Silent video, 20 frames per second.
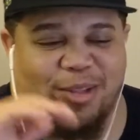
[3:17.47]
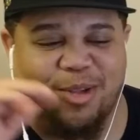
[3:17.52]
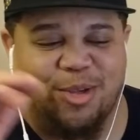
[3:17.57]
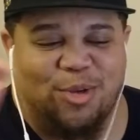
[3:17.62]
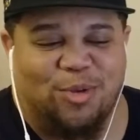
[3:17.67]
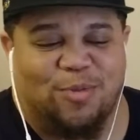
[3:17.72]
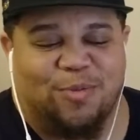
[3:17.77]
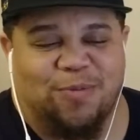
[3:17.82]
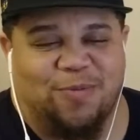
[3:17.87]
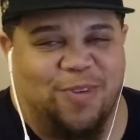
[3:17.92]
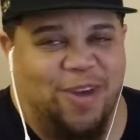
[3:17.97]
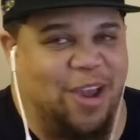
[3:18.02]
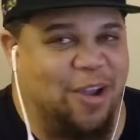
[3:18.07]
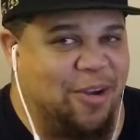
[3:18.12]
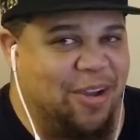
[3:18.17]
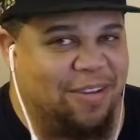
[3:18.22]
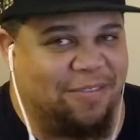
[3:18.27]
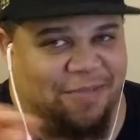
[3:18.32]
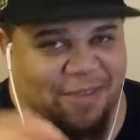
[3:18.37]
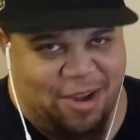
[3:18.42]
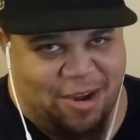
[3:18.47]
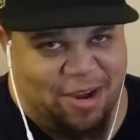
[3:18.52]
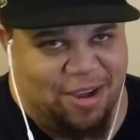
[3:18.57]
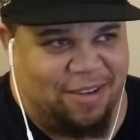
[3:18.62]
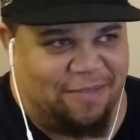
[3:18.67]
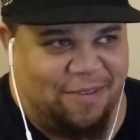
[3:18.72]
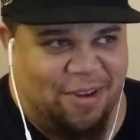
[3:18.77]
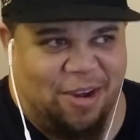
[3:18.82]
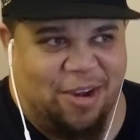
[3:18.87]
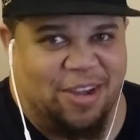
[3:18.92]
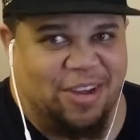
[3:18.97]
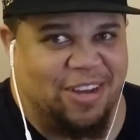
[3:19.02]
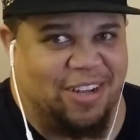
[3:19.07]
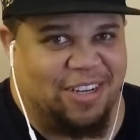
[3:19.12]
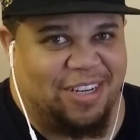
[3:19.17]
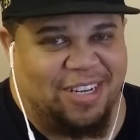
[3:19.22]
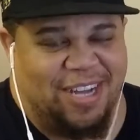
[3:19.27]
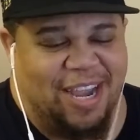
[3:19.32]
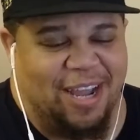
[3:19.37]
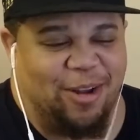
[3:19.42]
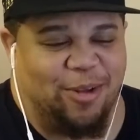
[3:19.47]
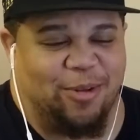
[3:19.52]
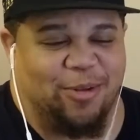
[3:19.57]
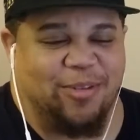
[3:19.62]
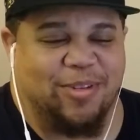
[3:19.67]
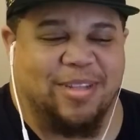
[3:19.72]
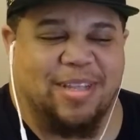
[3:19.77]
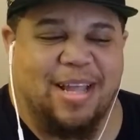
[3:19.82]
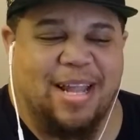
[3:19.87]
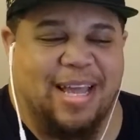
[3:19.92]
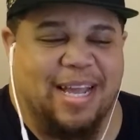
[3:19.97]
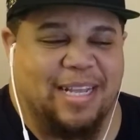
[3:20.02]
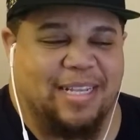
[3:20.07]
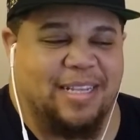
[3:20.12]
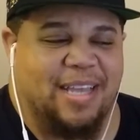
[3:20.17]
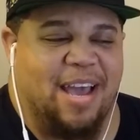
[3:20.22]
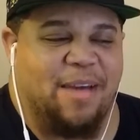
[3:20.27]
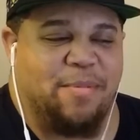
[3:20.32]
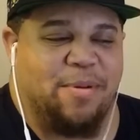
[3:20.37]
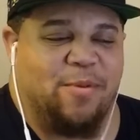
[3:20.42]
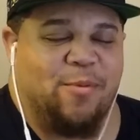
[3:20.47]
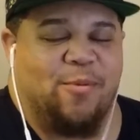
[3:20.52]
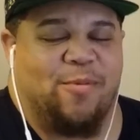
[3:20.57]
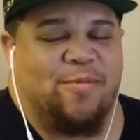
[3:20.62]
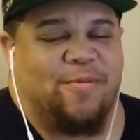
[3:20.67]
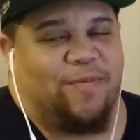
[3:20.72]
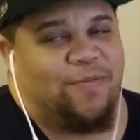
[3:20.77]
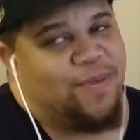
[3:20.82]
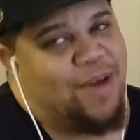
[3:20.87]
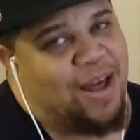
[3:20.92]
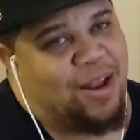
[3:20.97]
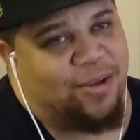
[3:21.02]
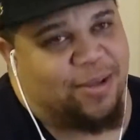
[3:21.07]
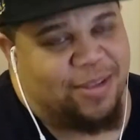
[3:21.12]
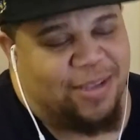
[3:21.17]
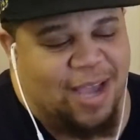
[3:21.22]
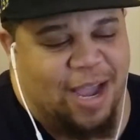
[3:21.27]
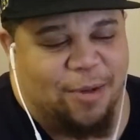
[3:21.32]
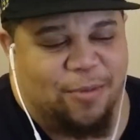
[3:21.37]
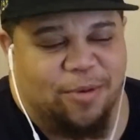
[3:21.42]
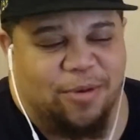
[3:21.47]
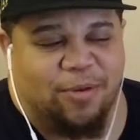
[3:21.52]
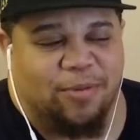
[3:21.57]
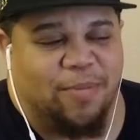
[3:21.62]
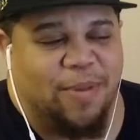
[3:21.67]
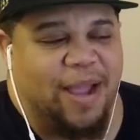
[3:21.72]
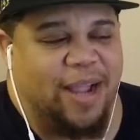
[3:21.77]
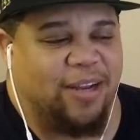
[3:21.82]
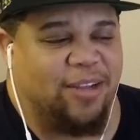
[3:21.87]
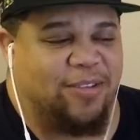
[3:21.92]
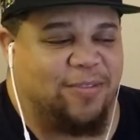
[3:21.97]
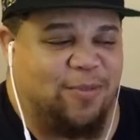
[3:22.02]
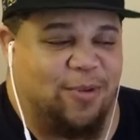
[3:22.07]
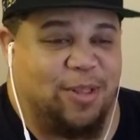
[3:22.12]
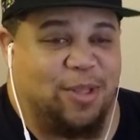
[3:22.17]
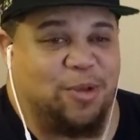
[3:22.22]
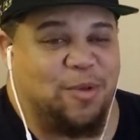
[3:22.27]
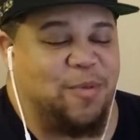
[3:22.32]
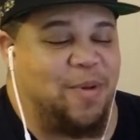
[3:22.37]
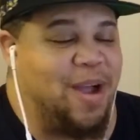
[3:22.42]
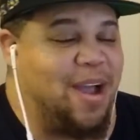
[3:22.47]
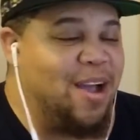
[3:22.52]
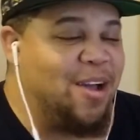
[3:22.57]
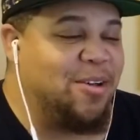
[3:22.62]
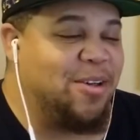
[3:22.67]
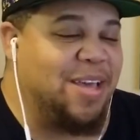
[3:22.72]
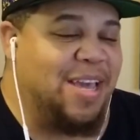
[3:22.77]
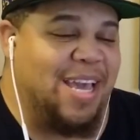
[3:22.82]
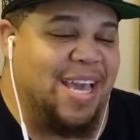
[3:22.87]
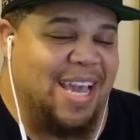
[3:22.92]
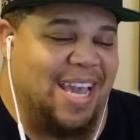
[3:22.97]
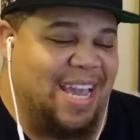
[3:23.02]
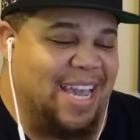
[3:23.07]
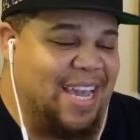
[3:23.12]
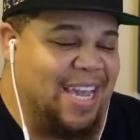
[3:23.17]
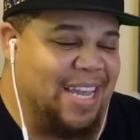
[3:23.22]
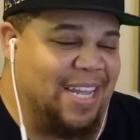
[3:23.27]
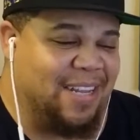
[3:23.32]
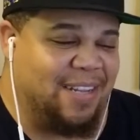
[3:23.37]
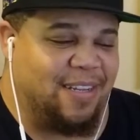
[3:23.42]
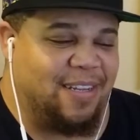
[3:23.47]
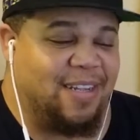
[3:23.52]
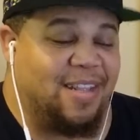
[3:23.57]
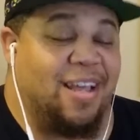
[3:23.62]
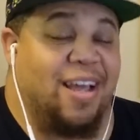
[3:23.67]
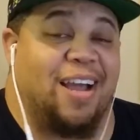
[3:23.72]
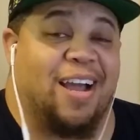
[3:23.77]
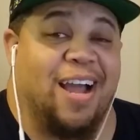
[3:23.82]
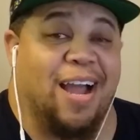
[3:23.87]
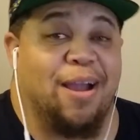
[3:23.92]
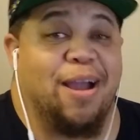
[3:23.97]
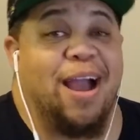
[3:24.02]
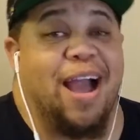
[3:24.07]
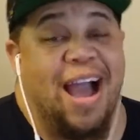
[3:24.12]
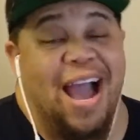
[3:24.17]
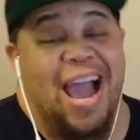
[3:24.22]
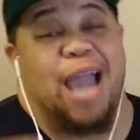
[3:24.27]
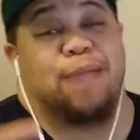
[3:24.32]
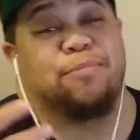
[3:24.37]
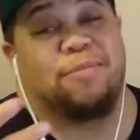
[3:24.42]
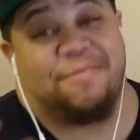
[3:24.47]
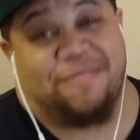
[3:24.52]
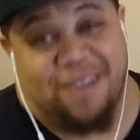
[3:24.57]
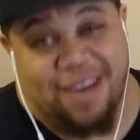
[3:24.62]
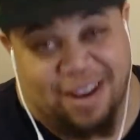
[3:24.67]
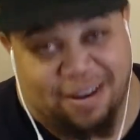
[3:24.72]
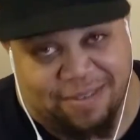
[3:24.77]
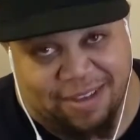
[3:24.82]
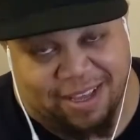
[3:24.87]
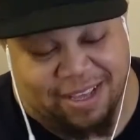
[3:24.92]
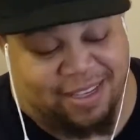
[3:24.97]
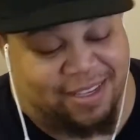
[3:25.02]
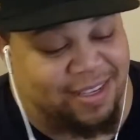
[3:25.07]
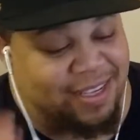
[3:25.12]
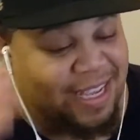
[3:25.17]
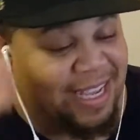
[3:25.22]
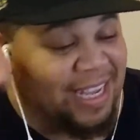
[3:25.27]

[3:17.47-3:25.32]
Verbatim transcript: Two very, very, very good channels. Like I said, I've been following Tyrone Magnus for a little while, and I, I'm a fan of his.